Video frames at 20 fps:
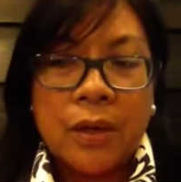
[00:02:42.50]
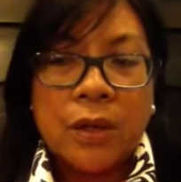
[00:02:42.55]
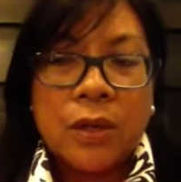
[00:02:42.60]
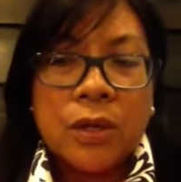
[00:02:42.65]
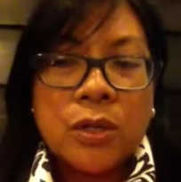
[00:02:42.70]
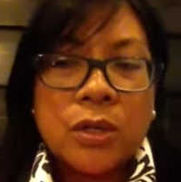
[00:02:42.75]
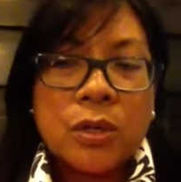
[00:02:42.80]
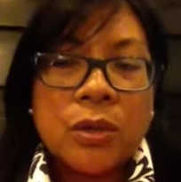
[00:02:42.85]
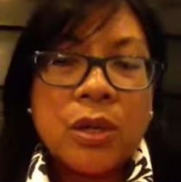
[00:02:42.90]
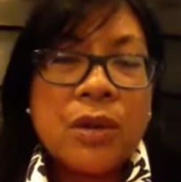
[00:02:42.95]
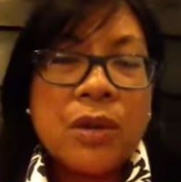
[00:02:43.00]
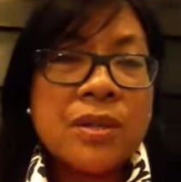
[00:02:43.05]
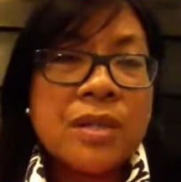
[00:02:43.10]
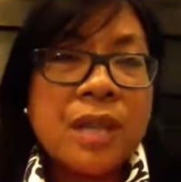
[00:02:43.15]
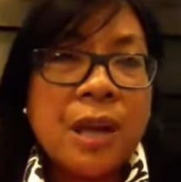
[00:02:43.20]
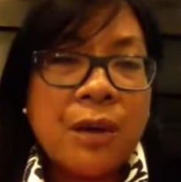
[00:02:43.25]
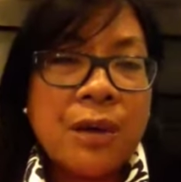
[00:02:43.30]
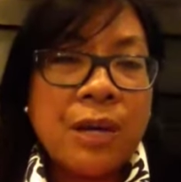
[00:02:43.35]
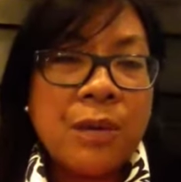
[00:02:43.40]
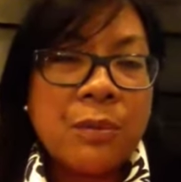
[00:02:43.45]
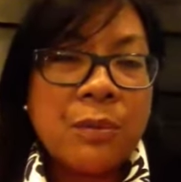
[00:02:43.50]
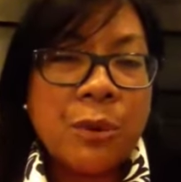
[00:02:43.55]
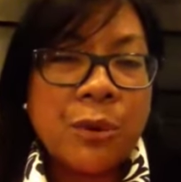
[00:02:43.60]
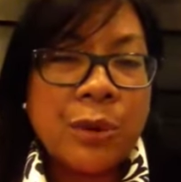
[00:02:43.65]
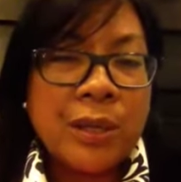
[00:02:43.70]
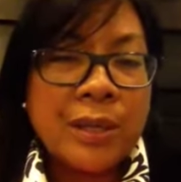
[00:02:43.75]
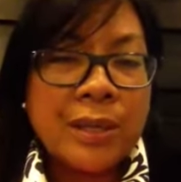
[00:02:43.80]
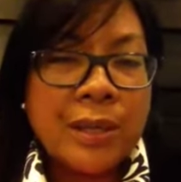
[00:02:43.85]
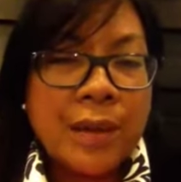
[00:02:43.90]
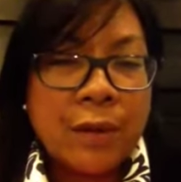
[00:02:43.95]
So here's how he broke
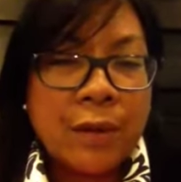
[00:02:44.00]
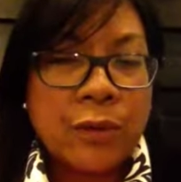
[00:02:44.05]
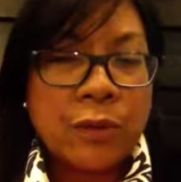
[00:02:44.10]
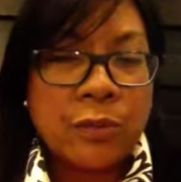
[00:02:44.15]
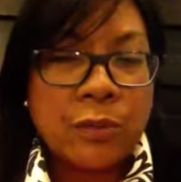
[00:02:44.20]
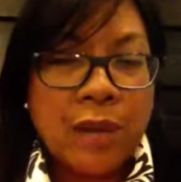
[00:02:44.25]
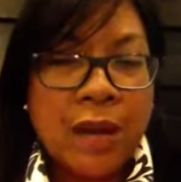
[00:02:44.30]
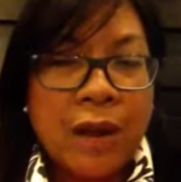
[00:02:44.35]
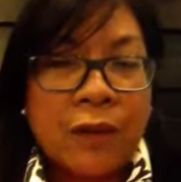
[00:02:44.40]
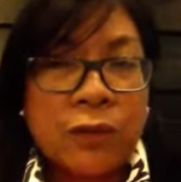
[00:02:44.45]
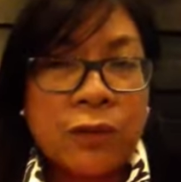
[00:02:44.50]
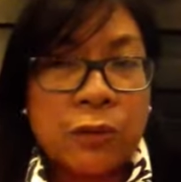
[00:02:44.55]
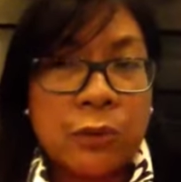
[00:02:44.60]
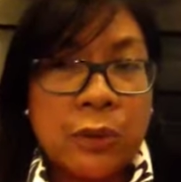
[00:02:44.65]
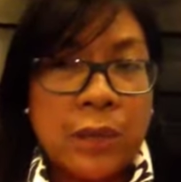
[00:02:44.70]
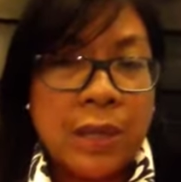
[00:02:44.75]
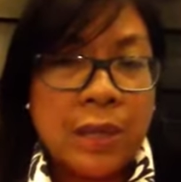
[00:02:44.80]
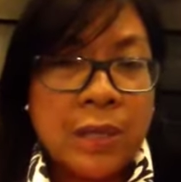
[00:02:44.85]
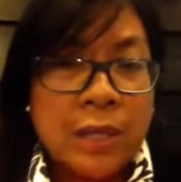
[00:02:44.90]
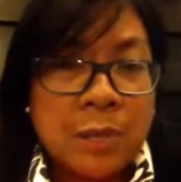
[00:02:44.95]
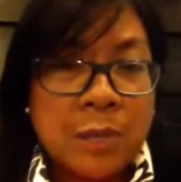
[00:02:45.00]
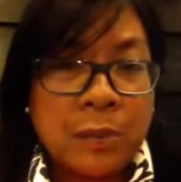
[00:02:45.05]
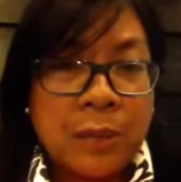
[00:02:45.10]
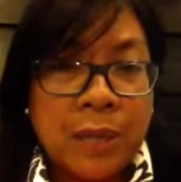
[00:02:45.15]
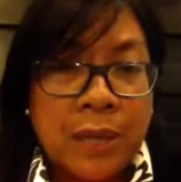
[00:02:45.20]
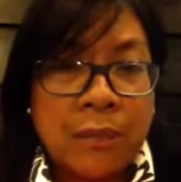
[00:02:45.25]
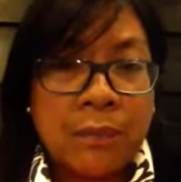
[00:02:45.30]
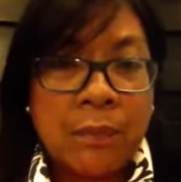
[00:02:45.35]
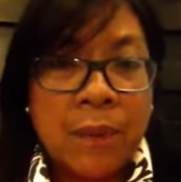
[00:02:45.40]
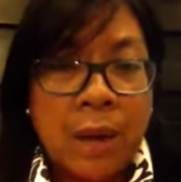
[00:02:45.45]
it down to me after he
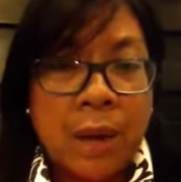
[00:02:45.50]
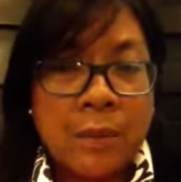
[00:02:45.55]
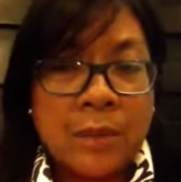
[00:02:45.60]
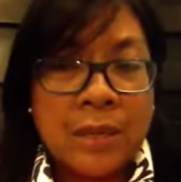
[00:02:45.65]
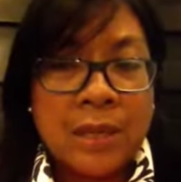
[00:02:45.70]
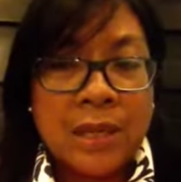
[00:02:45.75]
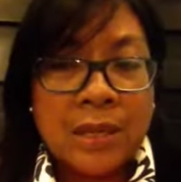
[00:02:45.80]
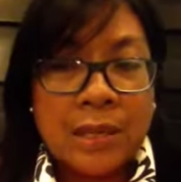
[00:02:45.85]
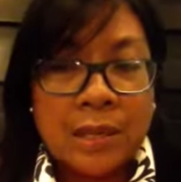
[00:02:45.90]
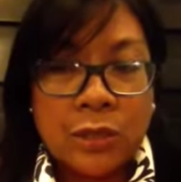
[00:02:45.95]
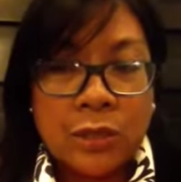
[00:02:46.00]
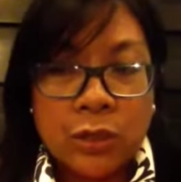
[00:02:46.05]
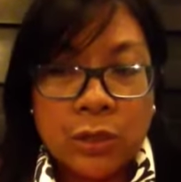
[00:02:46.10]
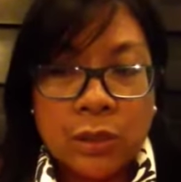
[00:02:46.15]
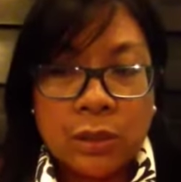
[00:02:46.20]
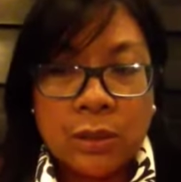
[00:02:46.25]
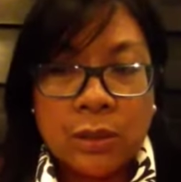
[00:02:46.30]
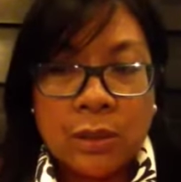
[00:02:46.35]
explained mom's condition.